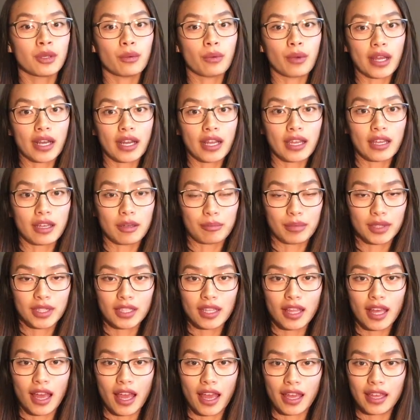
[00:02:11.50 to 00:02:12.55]
When I
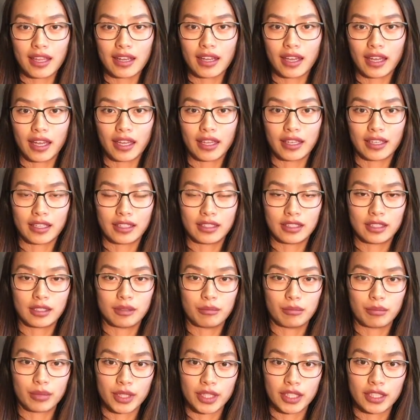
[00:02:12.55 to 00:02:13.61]
applied, I had
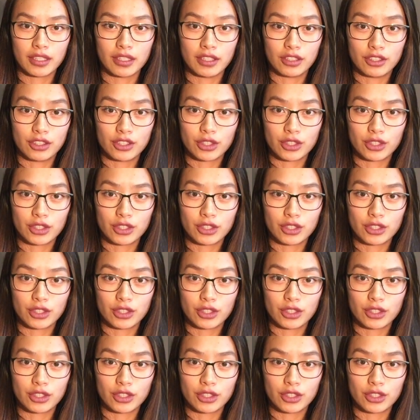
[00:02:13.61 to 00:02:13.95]
completed